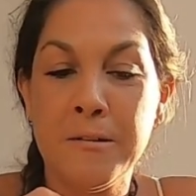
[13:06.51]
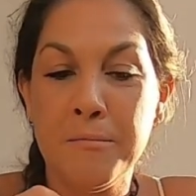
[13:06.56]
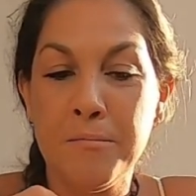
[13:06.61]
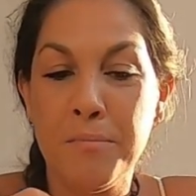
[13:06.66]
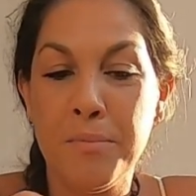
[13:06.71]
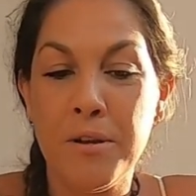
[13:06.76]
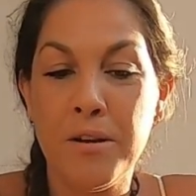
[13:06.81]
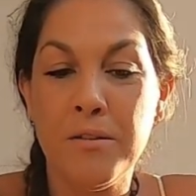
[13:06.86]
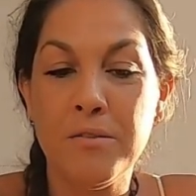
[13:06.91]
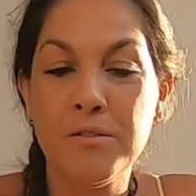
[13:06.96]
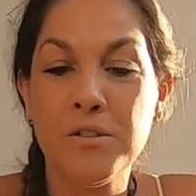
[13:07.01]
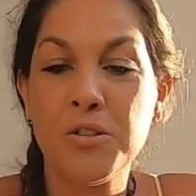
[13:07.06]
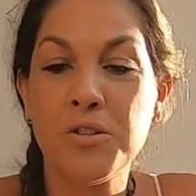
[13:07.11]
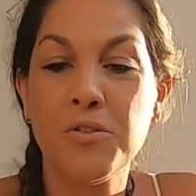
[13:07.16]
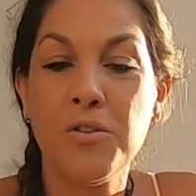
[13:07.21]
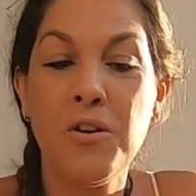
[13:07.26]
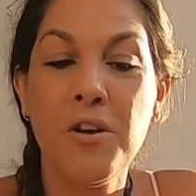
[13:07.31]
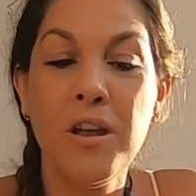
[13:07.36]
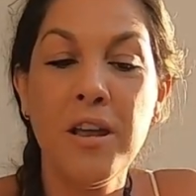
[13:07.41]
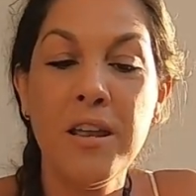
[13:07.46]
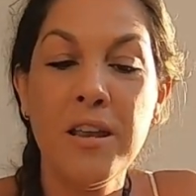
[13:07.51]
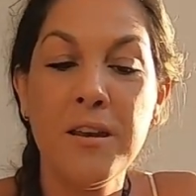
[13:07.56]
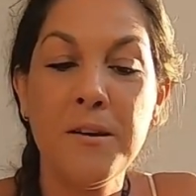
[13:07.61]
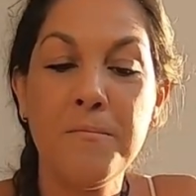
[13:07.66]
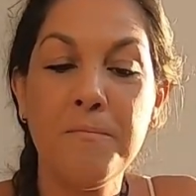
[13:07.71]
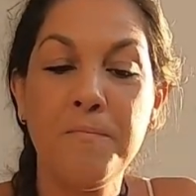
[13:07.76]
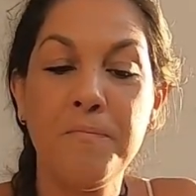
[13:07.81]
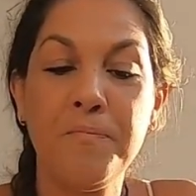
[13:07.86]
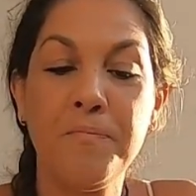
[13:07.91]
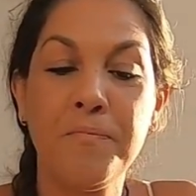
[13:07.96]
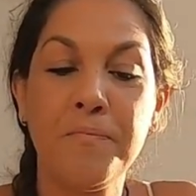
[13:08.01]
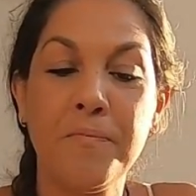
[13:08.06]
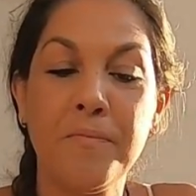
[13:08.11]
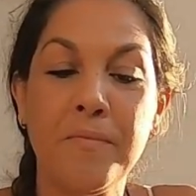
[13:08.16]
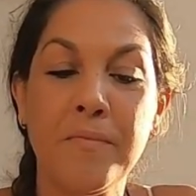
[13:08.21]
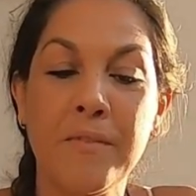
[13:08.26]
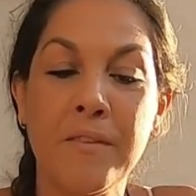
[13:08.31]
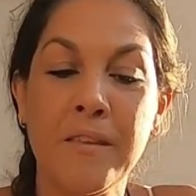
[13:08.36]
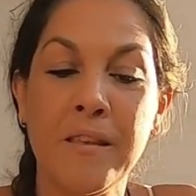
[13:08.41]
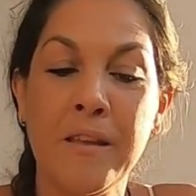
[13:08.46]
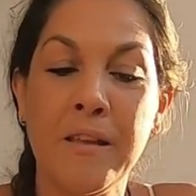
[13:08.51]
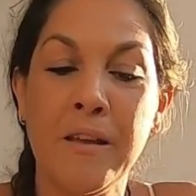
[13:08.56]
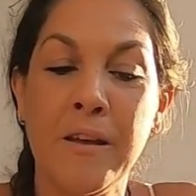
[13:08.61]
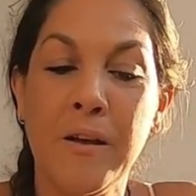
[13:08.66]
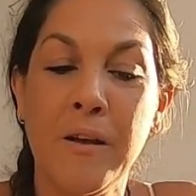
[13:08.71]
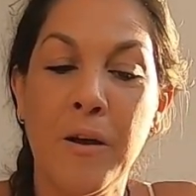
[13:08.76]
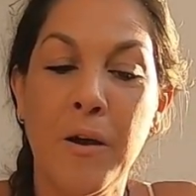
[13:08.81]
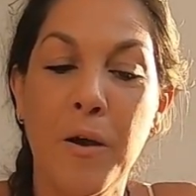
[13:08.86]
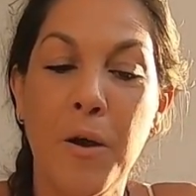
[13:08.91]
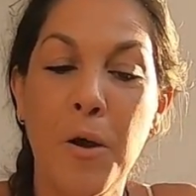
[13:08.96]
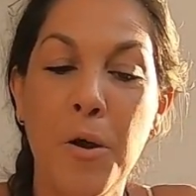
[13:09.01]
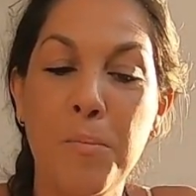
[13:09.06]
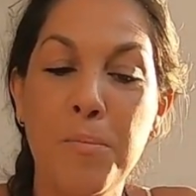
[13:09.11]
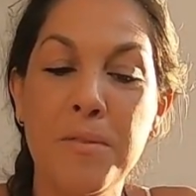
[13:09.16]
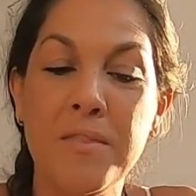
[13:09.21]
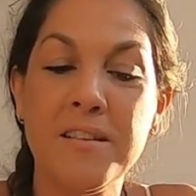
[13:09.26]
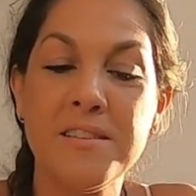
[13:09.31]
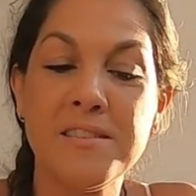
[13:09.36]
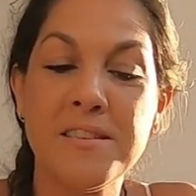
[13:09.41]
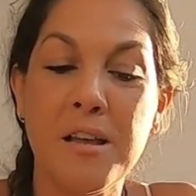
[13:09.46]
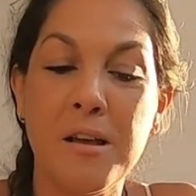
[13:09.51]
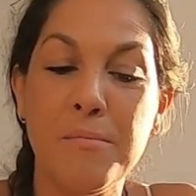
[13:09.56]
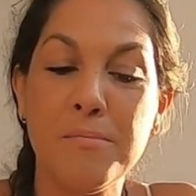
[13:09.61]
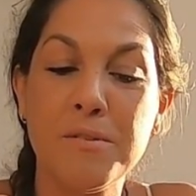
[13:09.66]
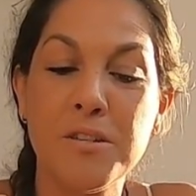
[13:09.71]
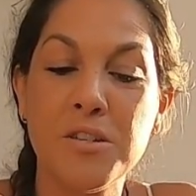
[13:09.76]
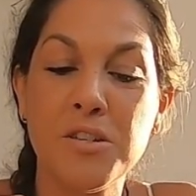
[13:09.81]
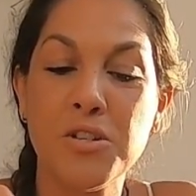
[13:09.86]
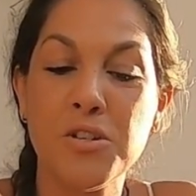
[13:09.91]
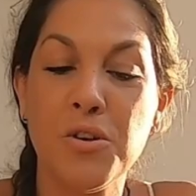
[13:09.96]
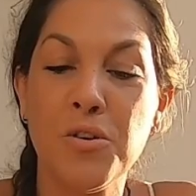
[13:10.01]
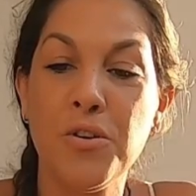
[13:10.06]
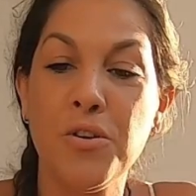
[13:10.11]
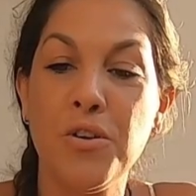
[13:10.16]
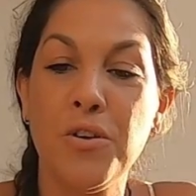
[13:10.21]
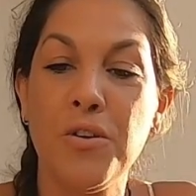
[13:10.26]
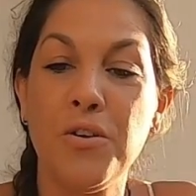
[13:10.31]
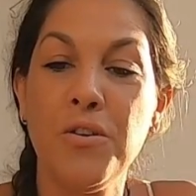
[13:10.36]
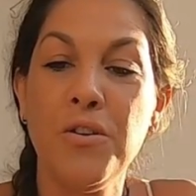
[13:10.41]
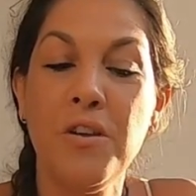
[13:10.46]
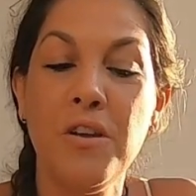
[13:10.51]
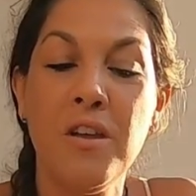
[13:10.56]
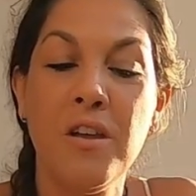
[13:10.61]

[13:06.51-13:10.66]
but I'll try and open this up to show you